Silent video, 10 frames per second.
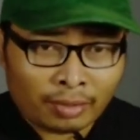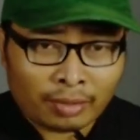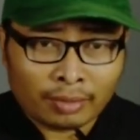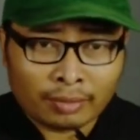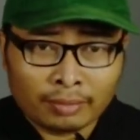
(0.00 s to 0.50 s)

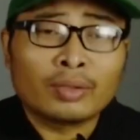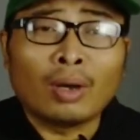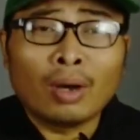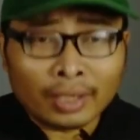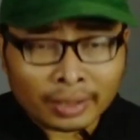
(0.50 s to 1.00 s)
The
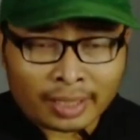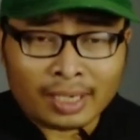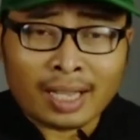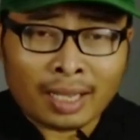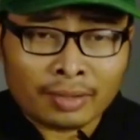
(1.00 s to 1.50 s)
story
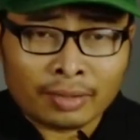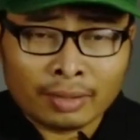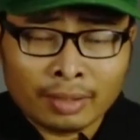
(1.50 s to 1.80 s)
tells us